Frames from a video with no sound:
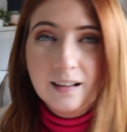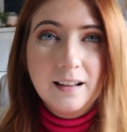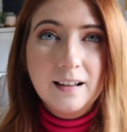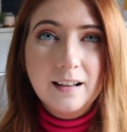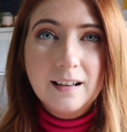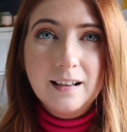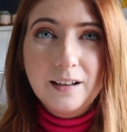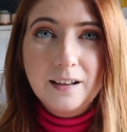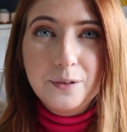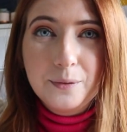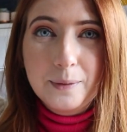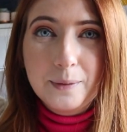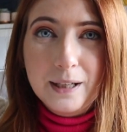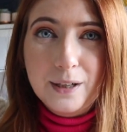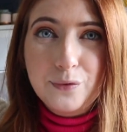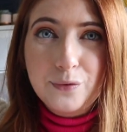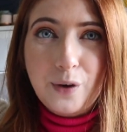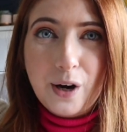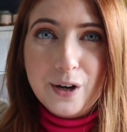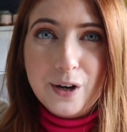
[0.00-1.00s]
little
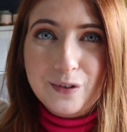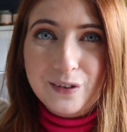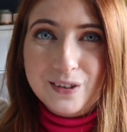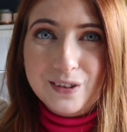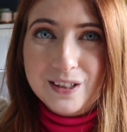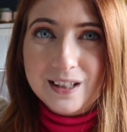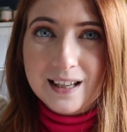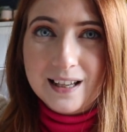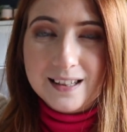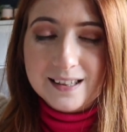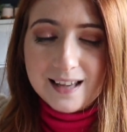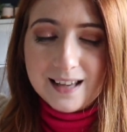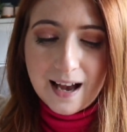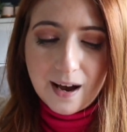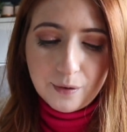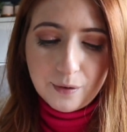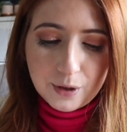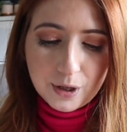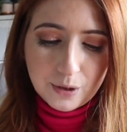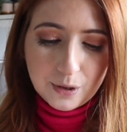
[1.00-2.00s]
mini fragrances.
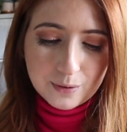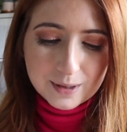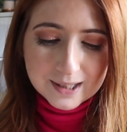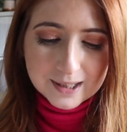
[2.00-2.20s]
How cute is